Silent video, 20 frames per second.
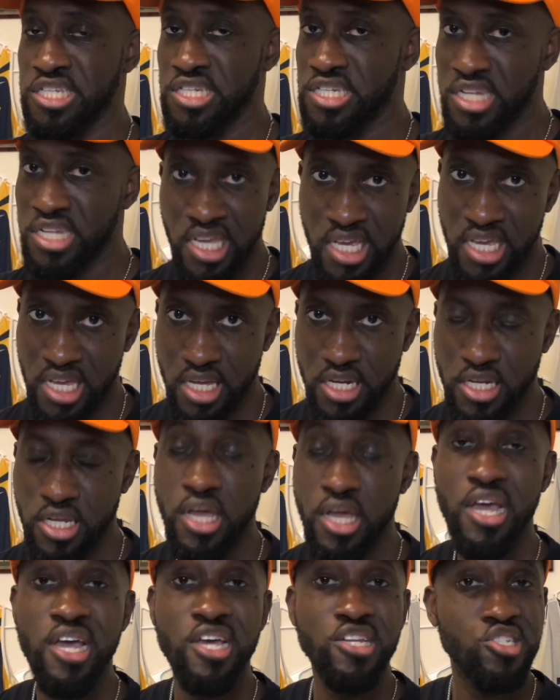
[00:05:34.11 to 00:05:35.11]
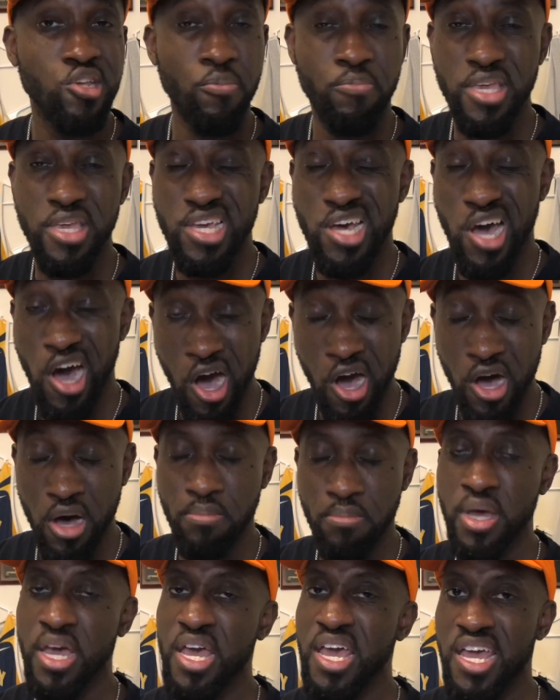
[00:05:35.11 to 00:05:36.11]
need to
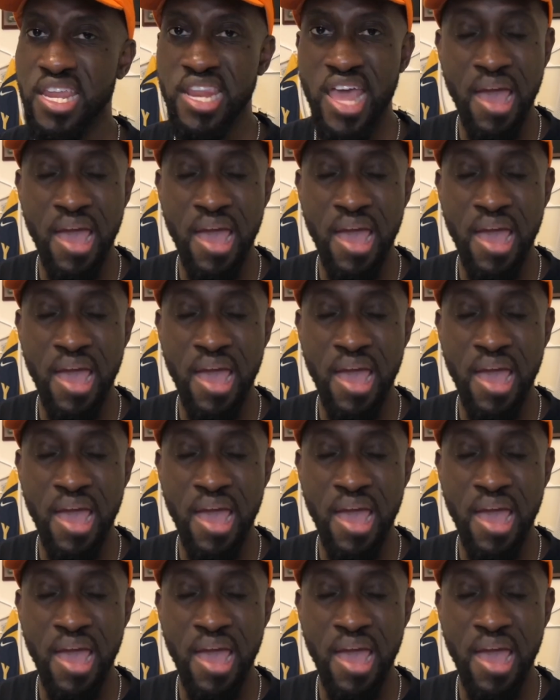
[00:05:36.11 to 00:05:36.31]
become an